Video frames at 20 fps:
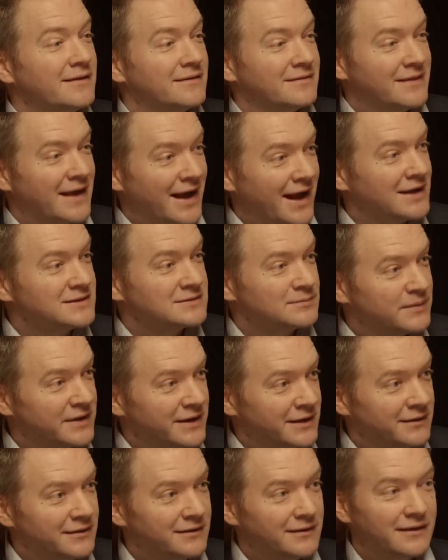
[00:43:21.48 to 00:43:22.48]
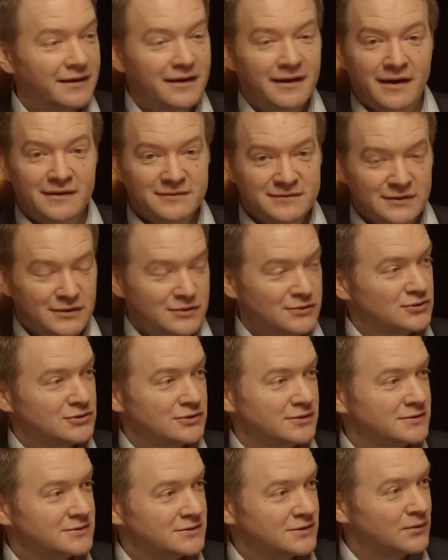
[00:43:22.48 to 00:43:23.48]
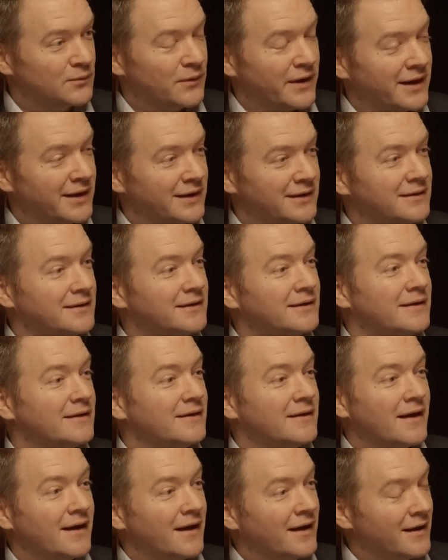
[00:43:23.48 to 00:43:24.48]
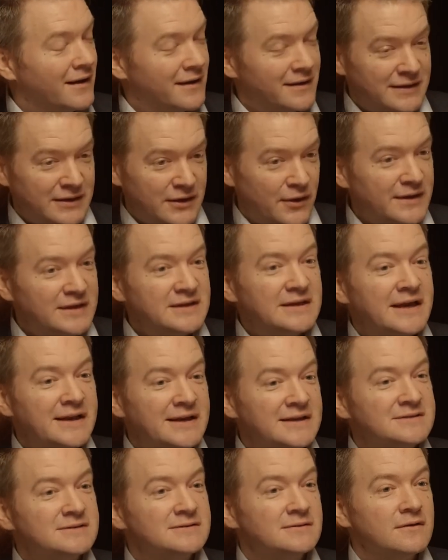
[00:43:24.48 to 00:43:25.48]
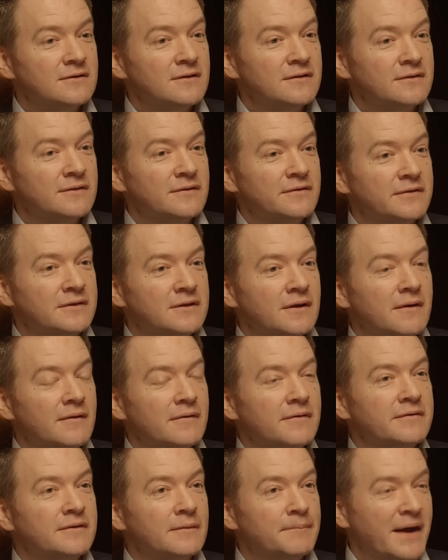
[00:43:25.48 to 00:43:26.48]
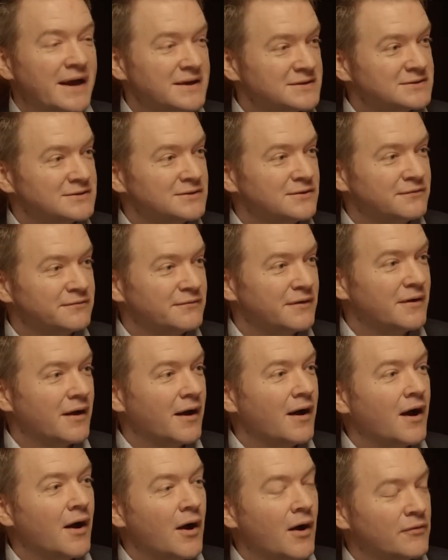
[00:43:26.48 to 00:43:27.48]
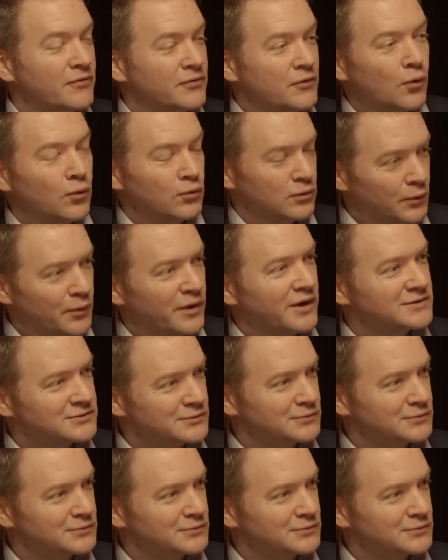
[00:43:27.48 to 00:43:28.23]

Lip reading: there has been a solution to the way, and it's the best of all the worst